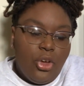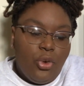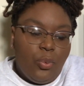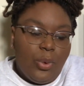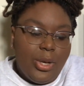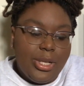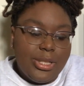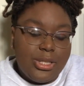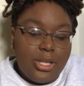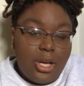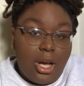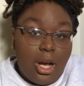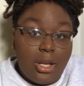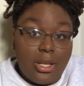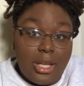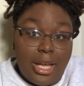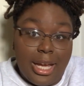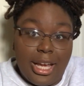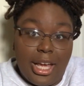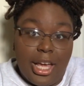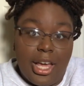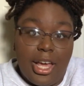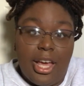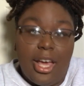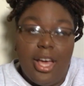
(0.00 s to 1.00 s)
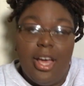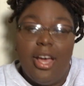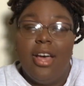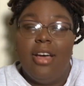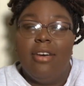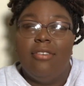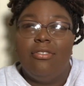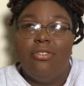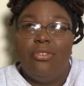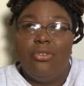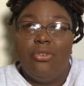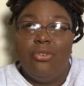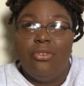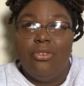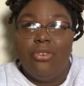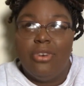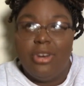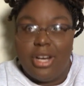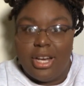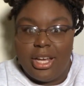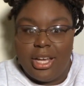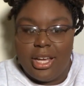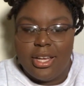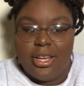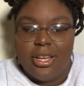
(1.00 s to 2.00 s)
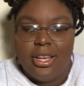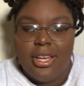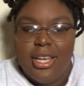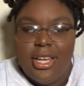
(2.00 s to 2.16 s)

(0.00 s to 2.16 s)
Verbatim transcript: we talked like every day.